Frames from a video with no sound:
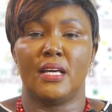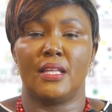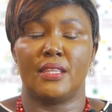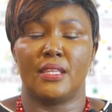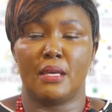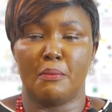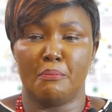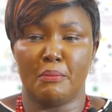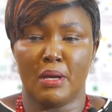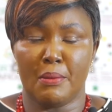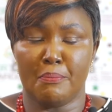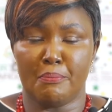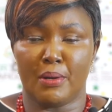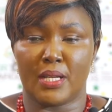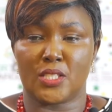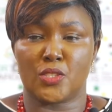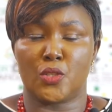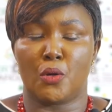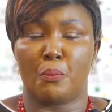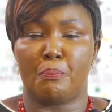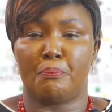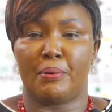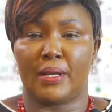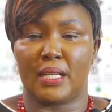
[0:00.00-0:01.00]
the
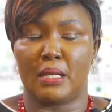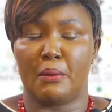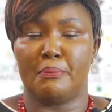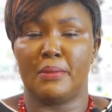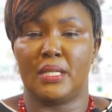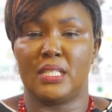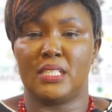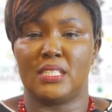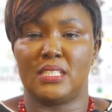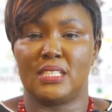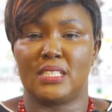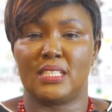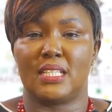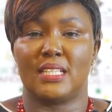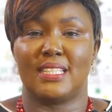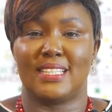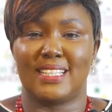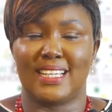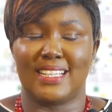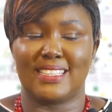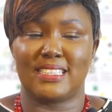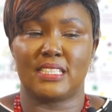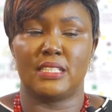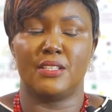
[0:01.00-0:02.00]
members of parliament
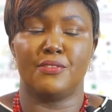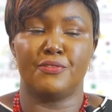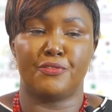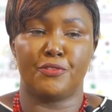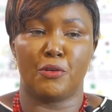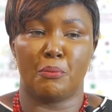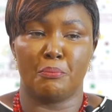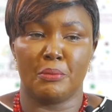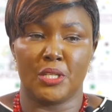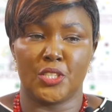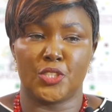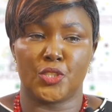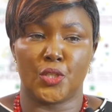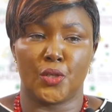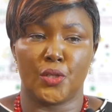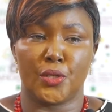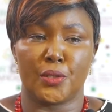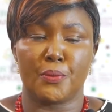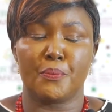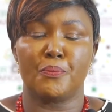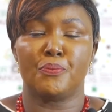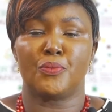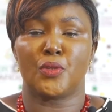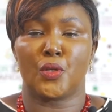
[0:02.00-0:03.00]
get
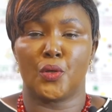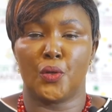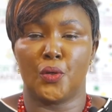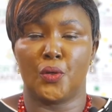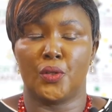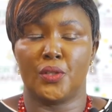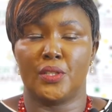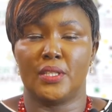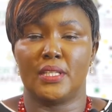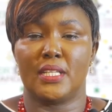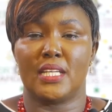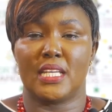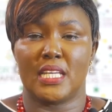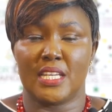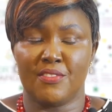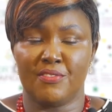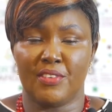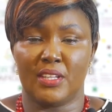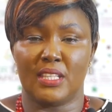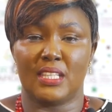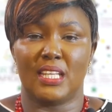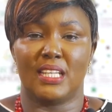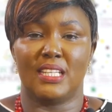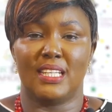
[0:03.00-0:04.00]
information on
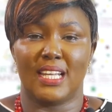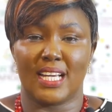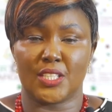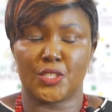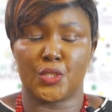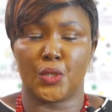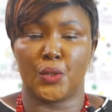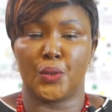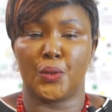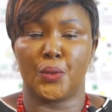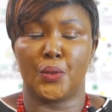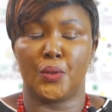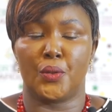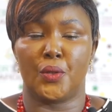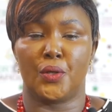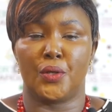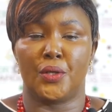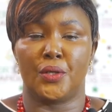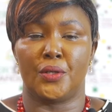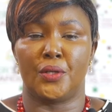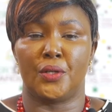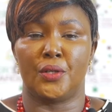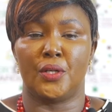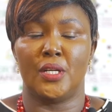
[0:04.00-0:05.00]
even the national
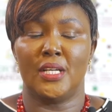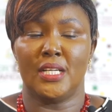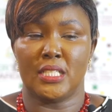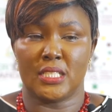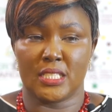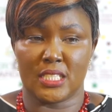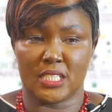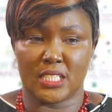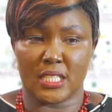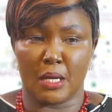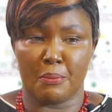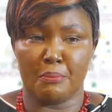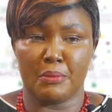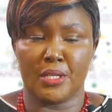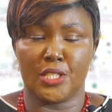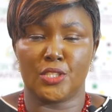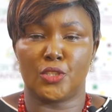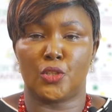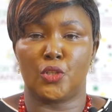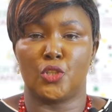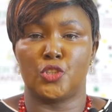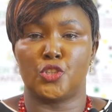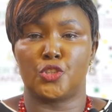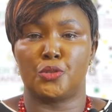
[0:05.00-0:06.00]
uh,
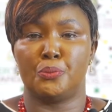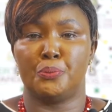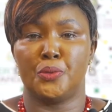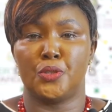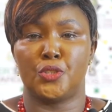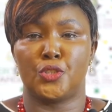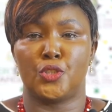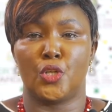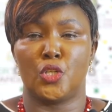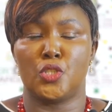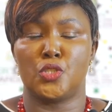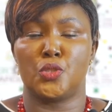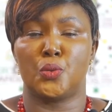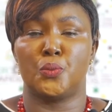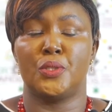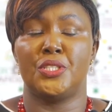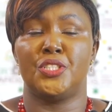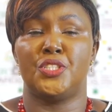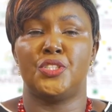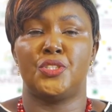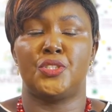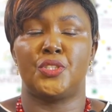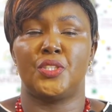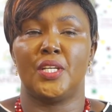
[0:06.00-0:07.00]
determined contributions
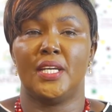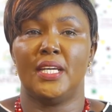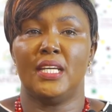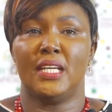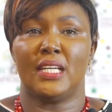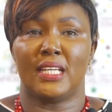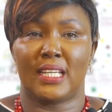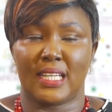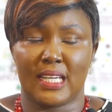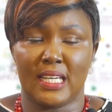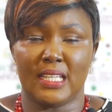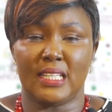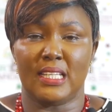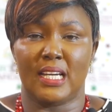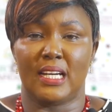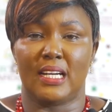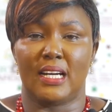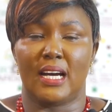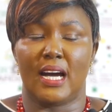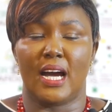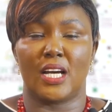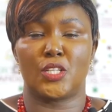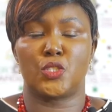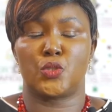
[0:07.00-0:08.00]
which
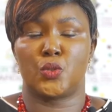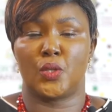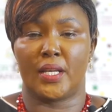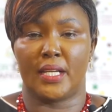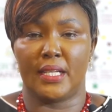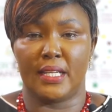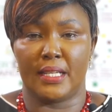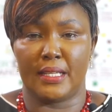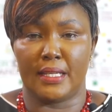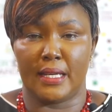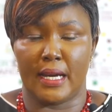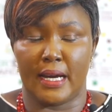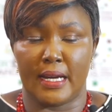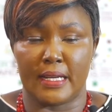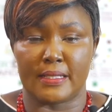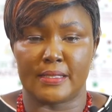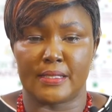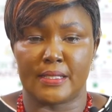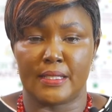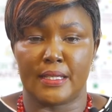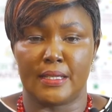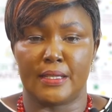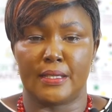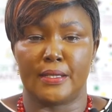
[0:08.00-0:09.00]
Kenya actually
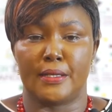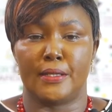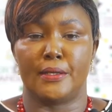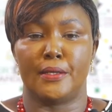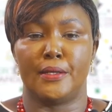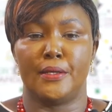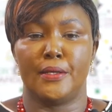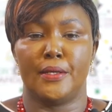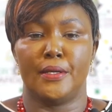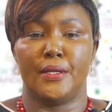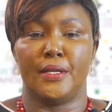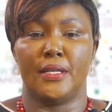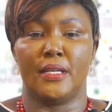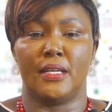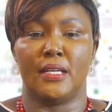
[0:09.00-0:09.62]
has uh, uh,